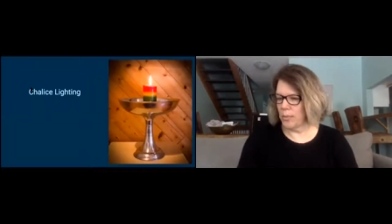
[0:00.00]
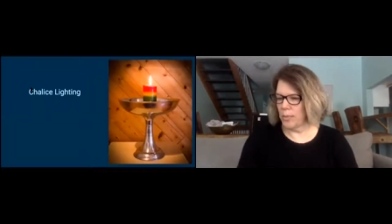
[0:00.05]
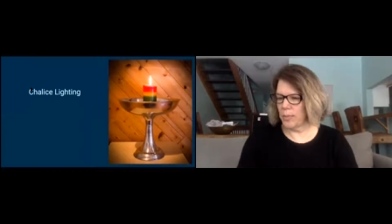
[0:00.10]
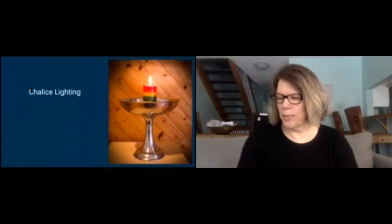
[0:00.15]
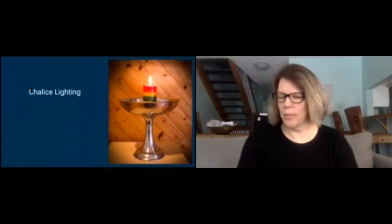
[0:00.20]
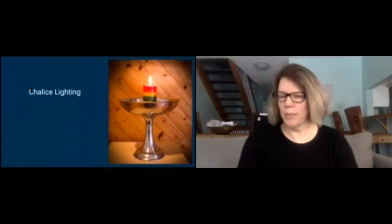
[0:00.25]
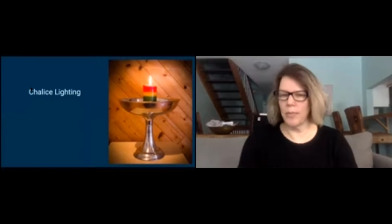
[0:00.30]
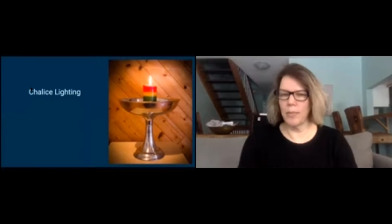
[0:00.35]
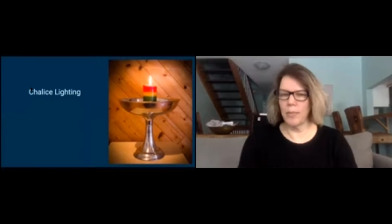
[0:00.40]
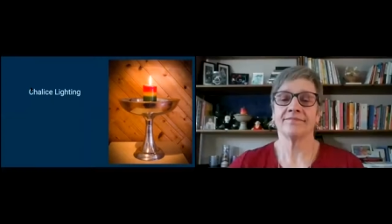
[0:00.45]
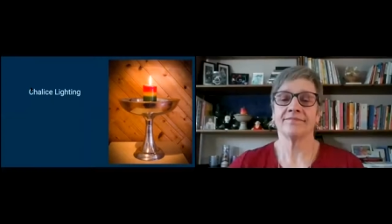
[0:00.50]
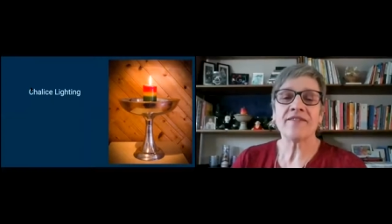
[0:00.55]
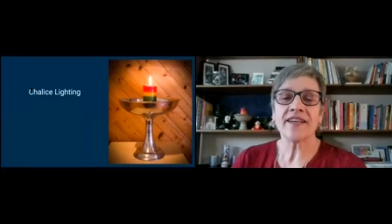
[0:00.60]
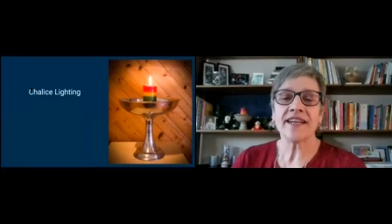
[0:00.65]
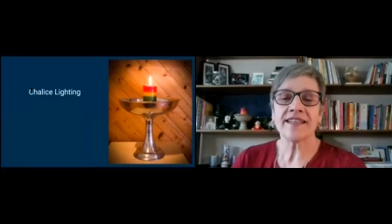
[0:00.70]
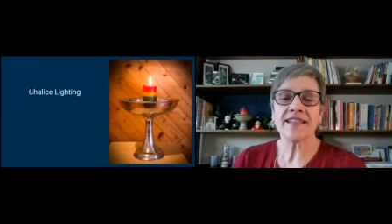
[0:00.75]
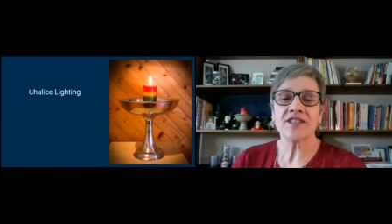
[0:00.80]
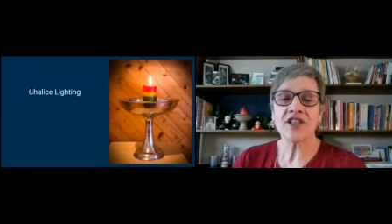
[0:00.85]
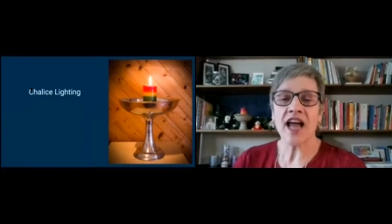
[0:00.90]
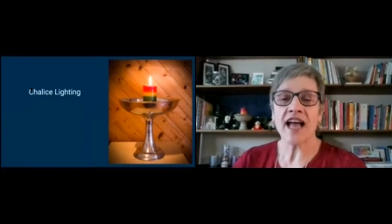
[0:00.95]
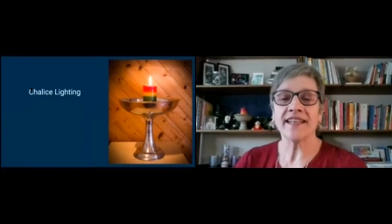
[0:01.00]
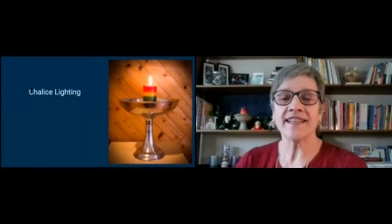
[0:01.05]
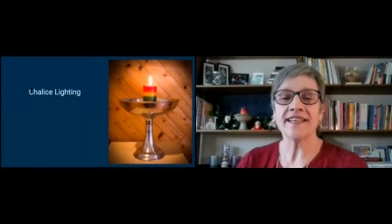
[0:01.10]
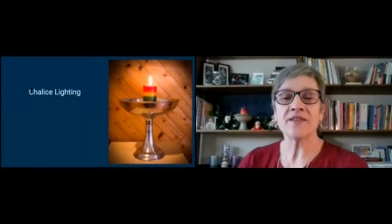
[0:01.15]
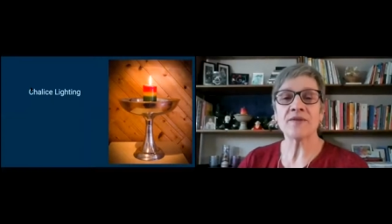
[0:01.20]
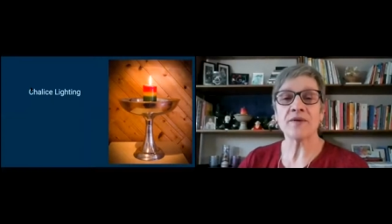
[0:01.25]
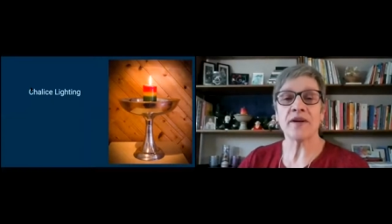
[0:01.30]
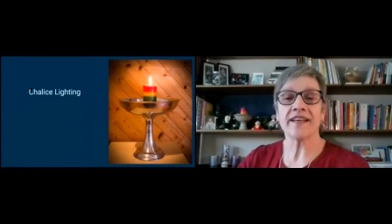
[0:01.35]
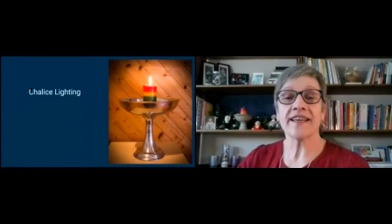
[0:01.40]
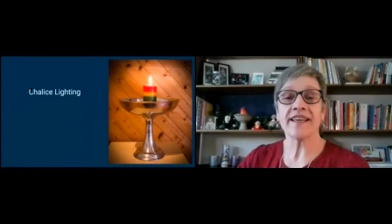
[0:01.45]
If you have a
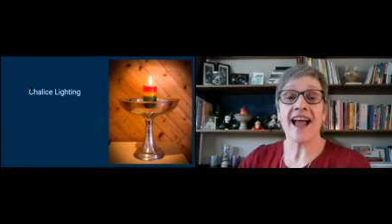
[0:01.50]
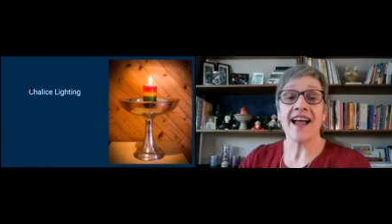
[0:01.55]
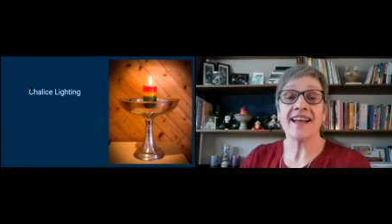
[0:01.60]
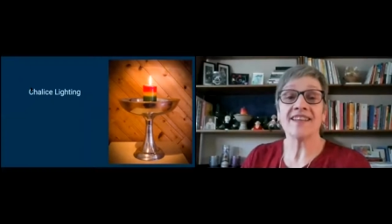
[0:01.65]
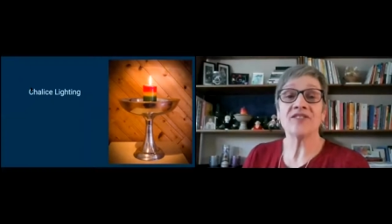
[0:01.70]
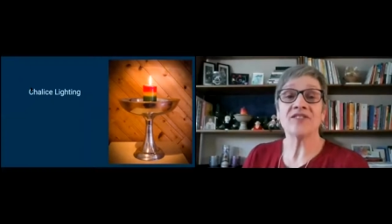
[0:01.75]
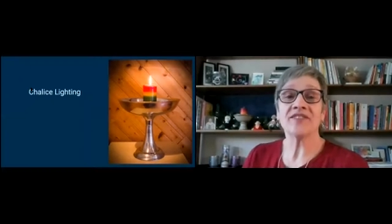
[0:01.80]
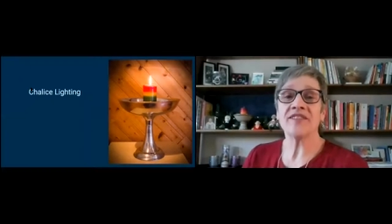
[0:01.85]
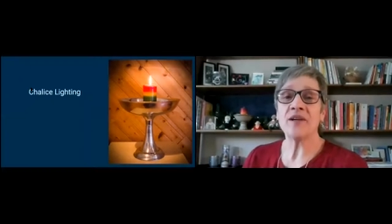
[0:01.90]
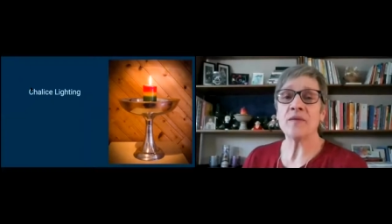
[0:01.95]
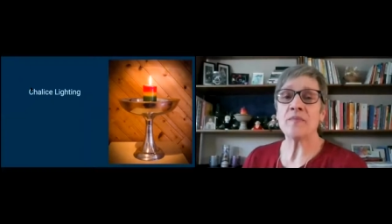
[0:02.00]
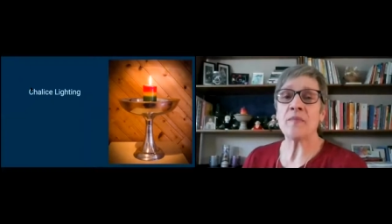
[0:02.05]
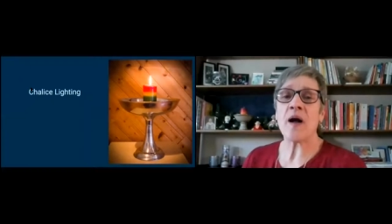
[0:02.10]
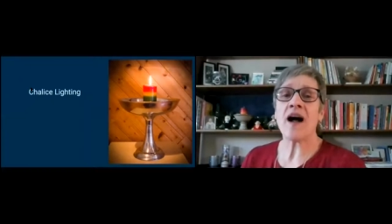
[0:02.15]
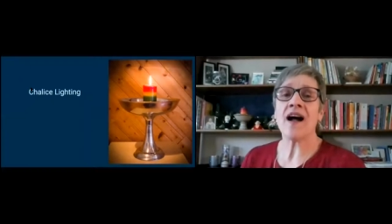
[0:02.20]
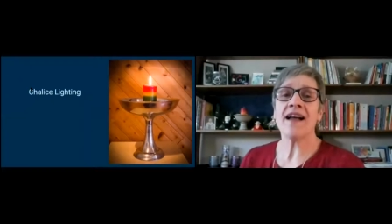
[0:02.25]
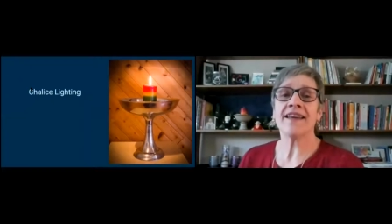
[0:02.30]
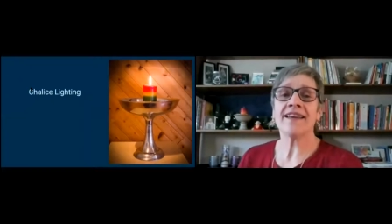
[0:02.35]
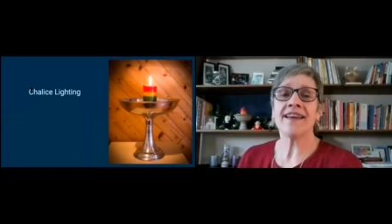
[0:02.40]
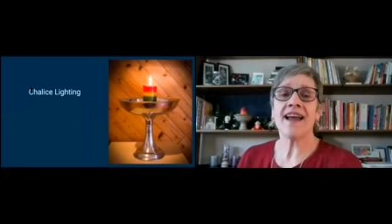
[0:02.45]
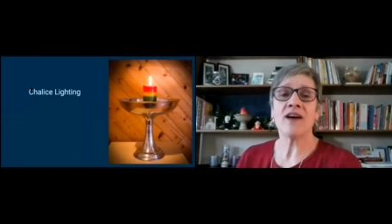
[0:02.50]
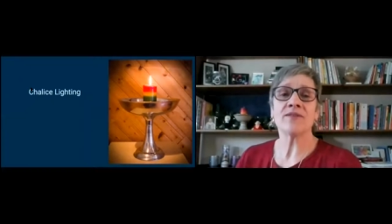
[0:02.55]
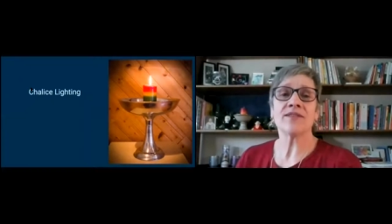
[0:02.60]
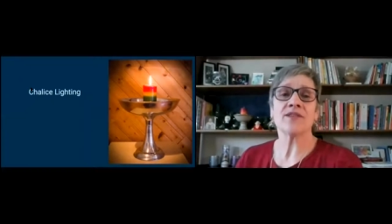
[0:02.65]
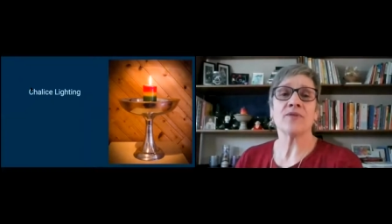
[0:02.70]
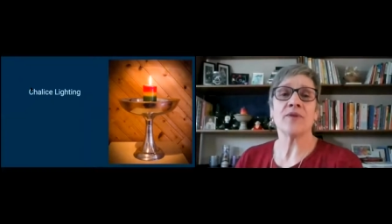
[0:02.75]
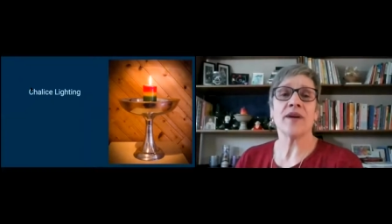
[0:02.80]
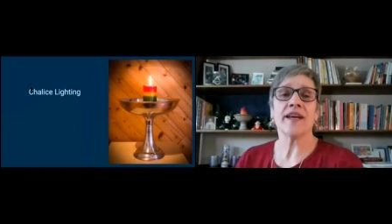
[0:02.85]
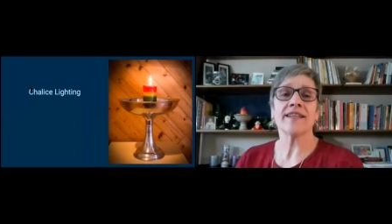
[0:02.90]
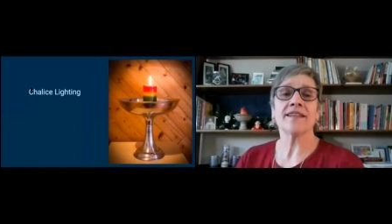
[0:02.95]
chalice or a candle nearby, now's a
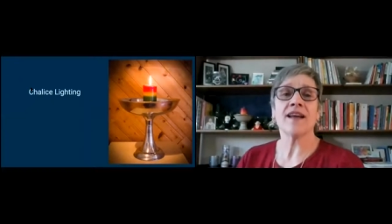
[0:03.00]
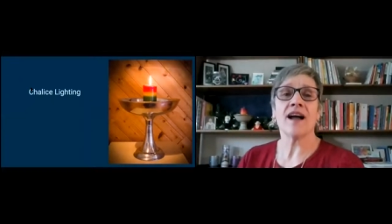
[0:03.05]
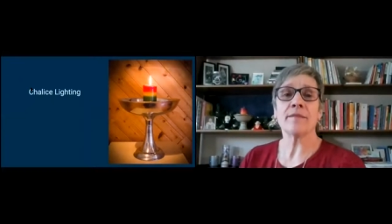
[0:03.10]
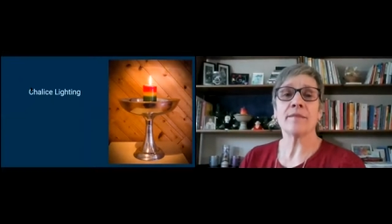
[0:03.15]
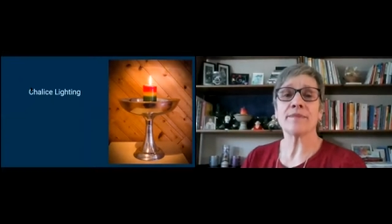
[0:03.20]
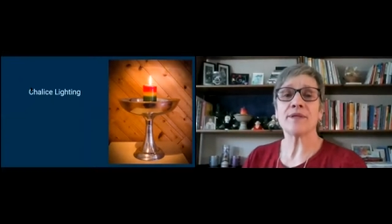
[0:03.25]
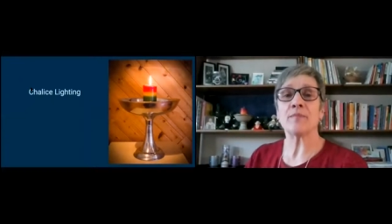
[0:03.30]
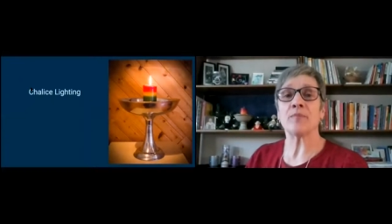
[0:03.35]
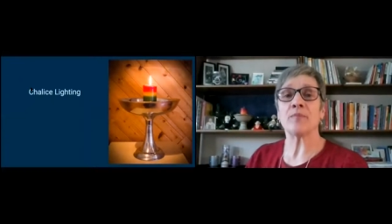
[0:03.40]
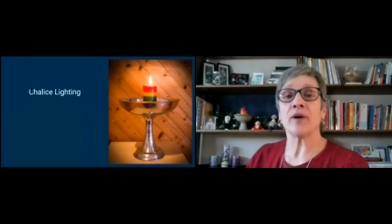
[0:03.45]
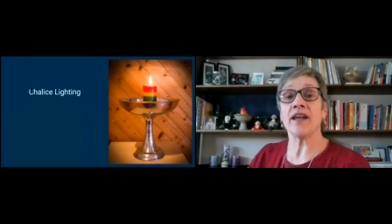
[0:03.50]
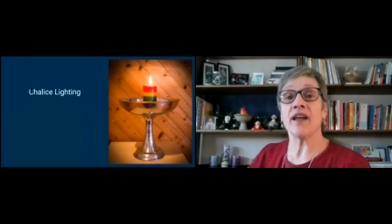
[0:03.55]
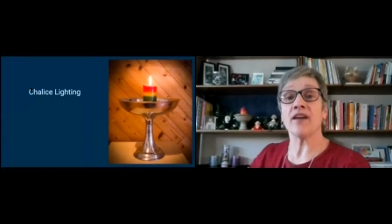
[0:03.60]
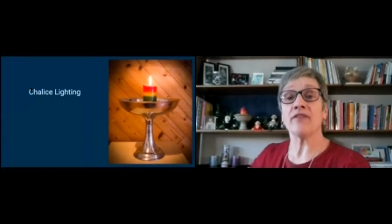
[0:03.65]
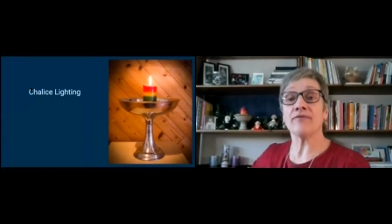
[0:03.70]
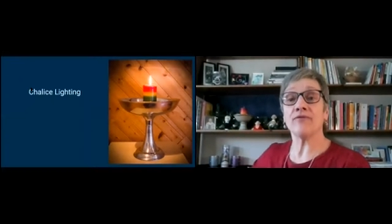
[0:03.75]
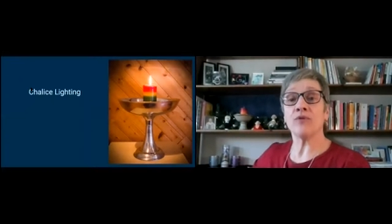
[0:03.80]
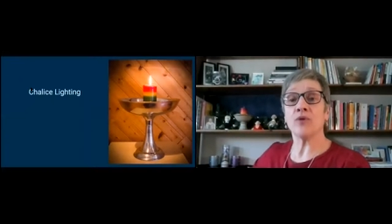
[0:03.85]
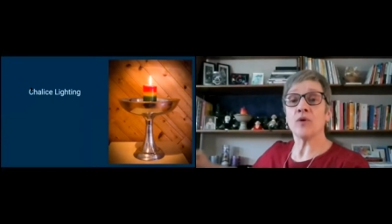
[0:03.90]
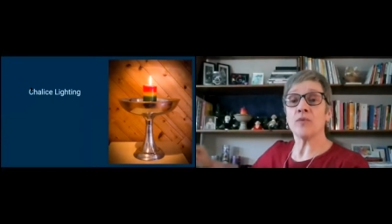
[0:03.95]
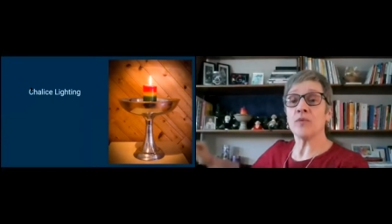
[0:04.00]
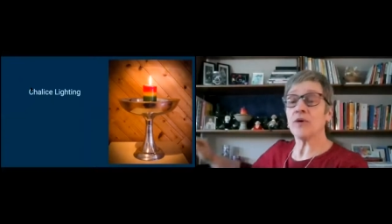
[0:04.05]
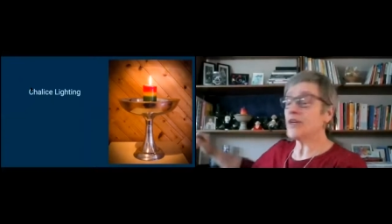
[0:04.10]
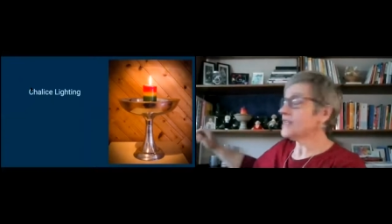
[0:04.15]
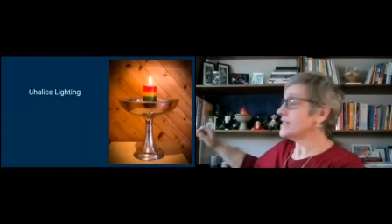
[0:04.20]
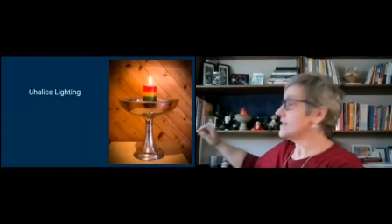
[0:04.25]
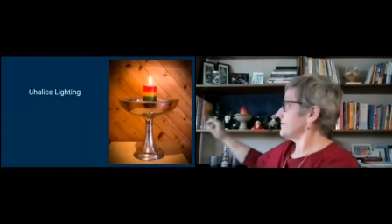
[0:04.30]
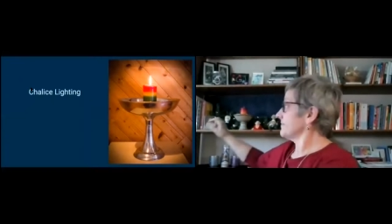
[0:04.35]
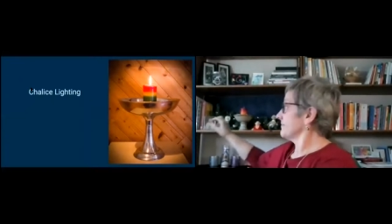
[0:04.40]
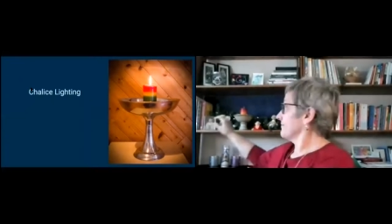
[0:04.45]
great time to bring it
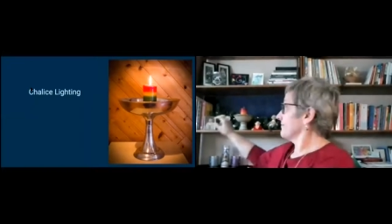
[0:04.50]
forward.